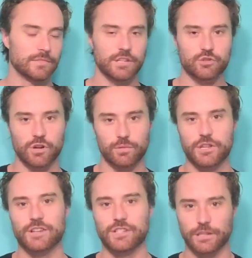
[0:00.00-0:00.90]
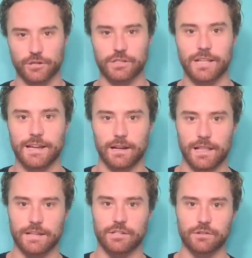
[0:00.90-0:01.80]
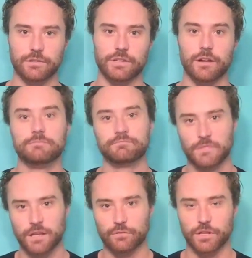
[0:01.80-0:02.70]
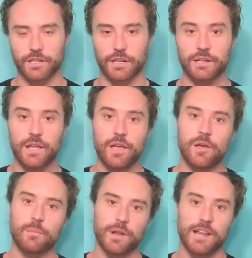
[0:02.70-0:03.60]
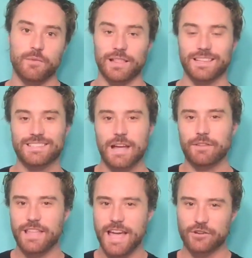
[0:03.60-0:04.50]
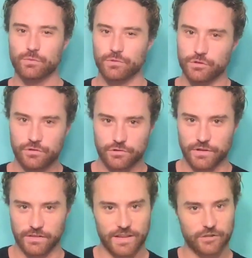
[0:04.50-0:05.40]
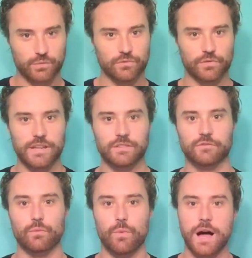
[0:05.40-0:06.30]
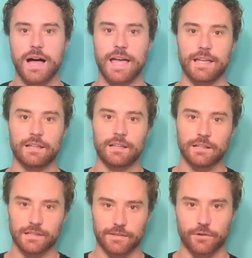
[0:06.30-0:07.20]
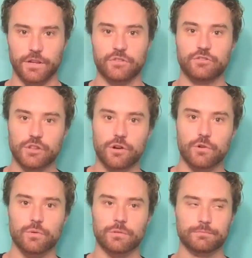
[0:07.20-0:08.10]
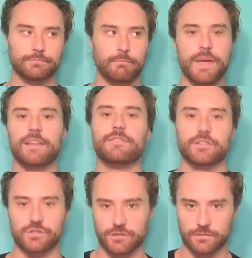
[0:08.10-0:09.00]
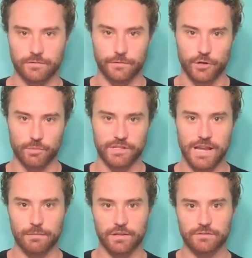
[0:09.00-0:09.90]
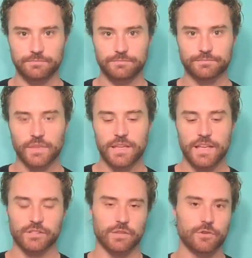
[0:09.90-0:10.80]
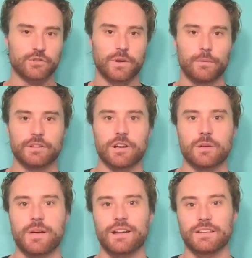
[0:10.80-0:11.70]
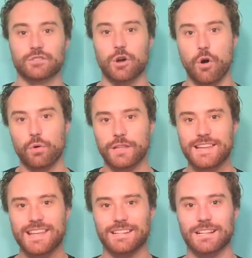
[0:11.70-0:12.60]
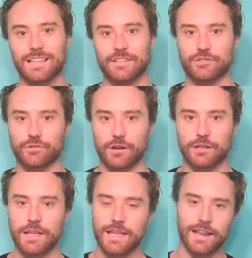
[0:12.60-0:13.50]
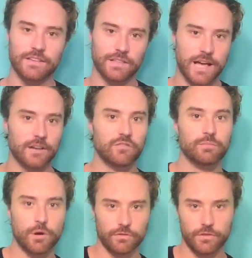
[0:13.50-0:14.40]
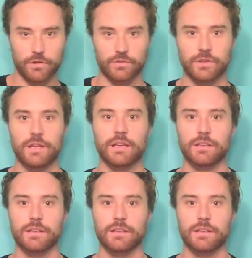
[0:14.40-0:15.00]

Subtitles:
enjoyable. You actually learn to like it a lot too, so really good. But anyway, let's dive into the actual nutrients, the actual reasons why liver is so beneficial for your metabolism. So the first one I want to talk about is choline and cholesterol. It has a lot of both of those